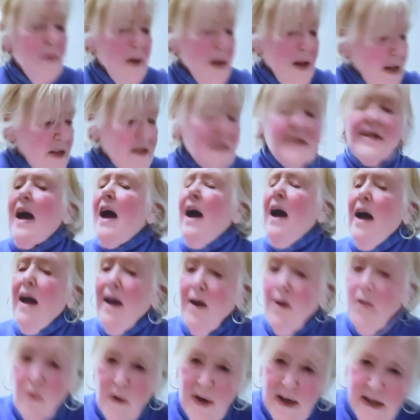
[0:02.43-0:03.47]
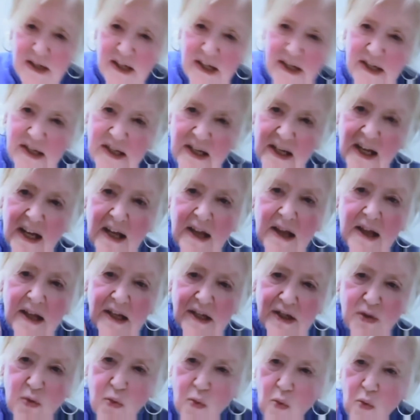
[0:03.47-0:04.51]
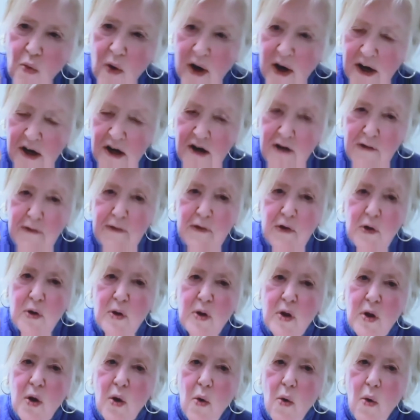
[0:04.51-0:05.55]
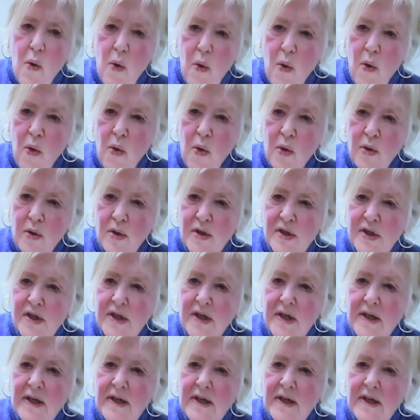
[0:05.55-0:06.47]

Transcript: because I went to see this wonderful old